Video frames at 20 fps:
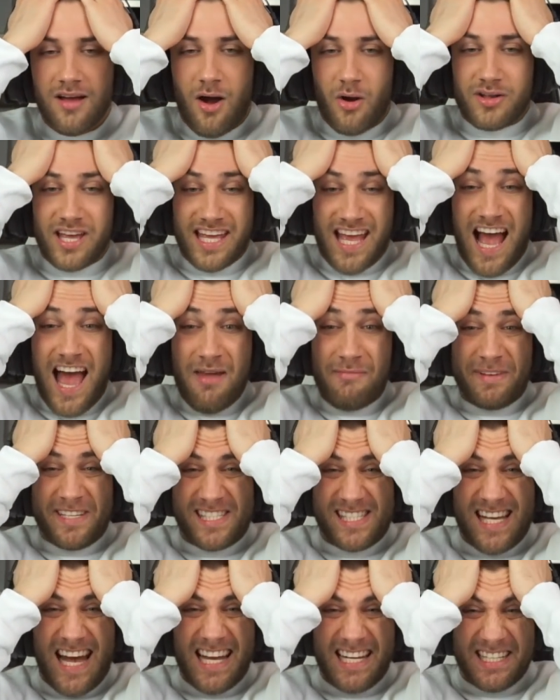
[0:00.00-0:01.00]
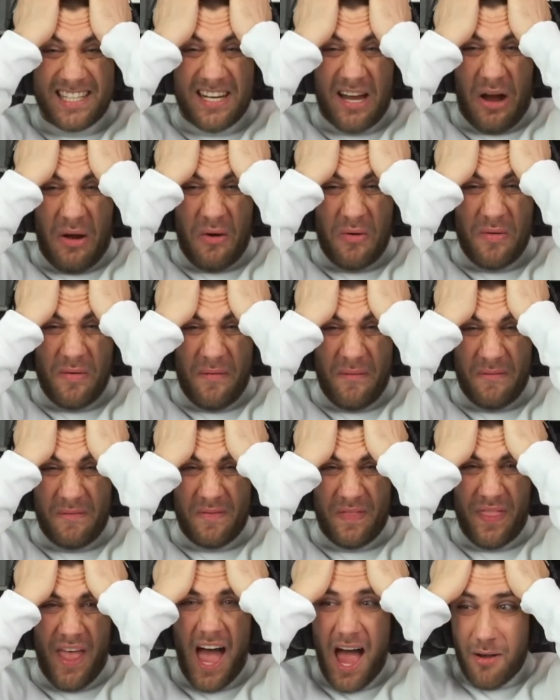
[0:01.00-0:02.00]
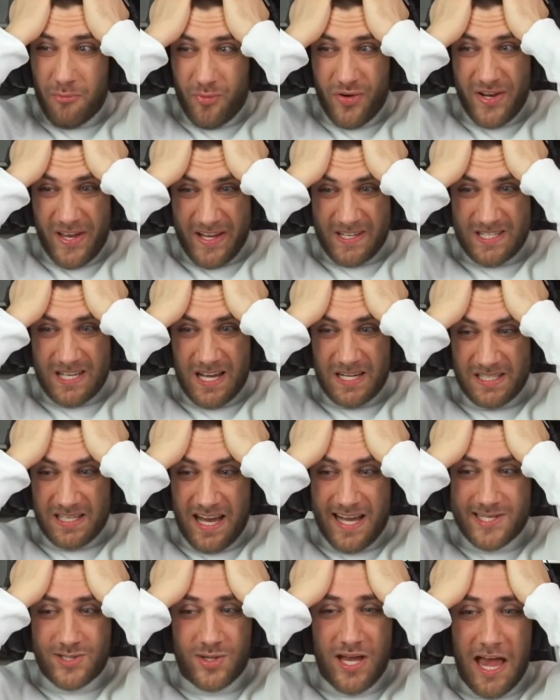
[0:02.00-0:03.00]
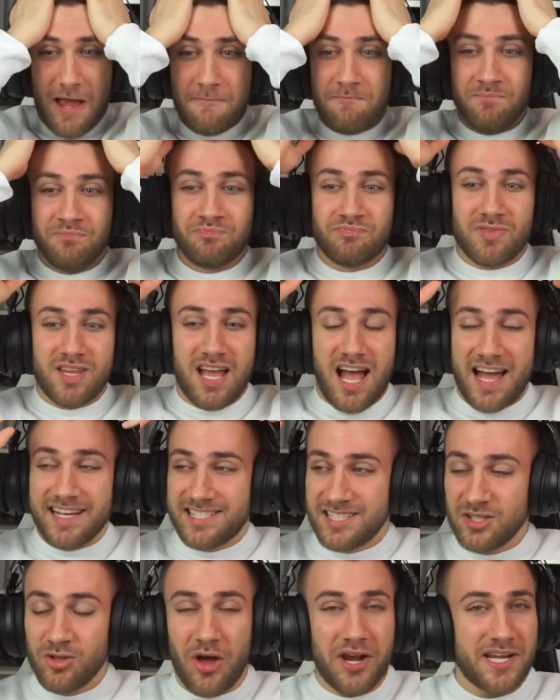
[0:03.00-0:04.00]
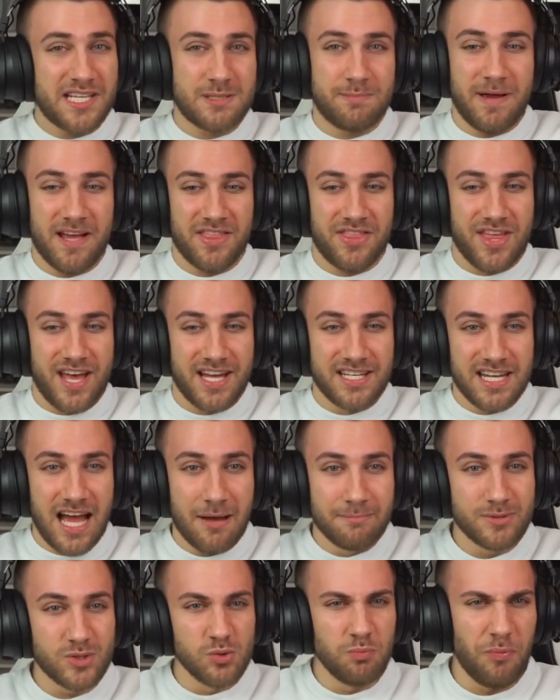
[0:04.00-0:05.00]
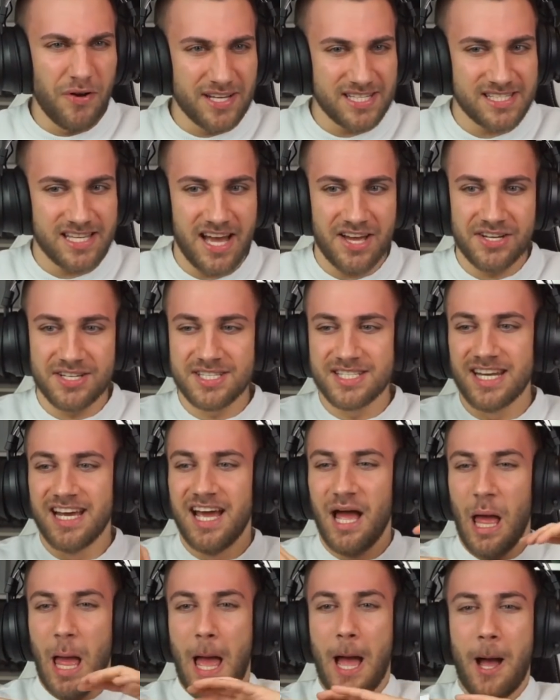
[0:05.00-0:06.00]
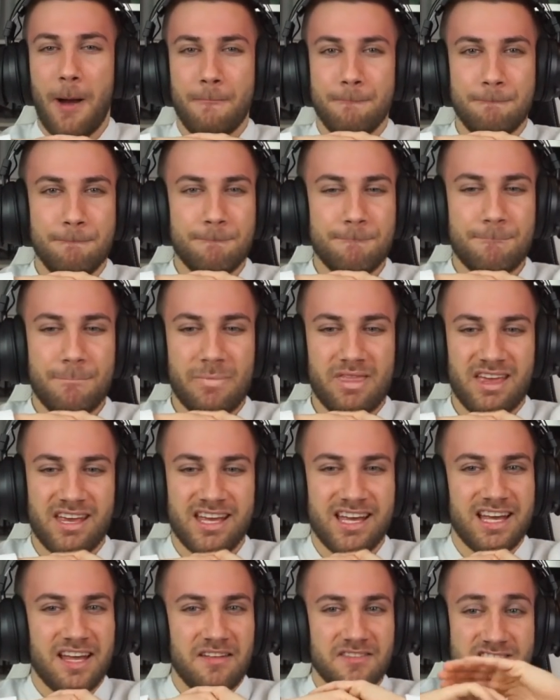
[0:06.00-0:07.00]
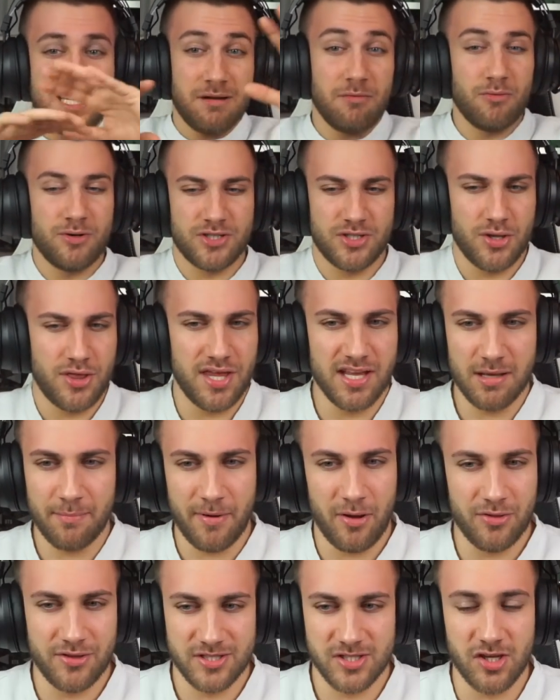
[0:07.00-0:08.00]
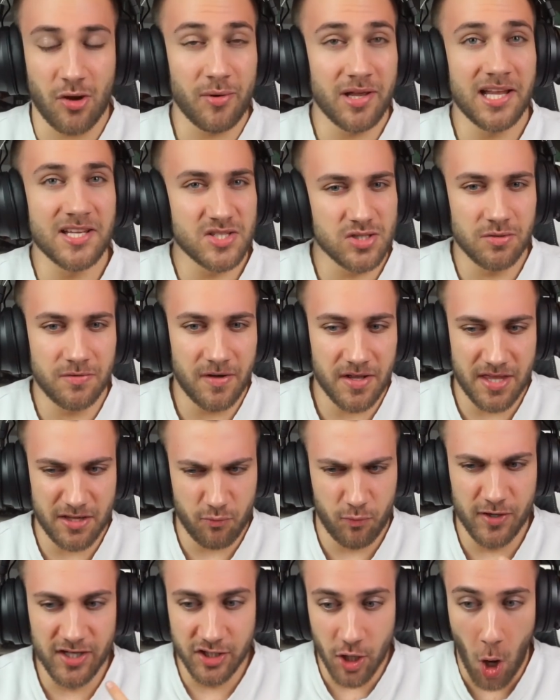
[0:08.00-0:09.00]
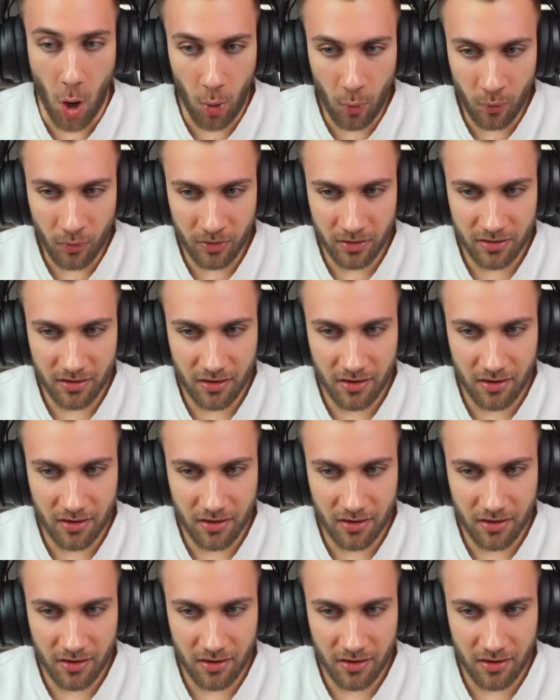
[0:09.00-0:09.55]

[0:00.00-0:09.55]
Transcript: Okay, I'm excited now. I'm really excited, guys. Okay. I did not expect that. I'm super excited. Tell me what you think about the storyline so far that we know.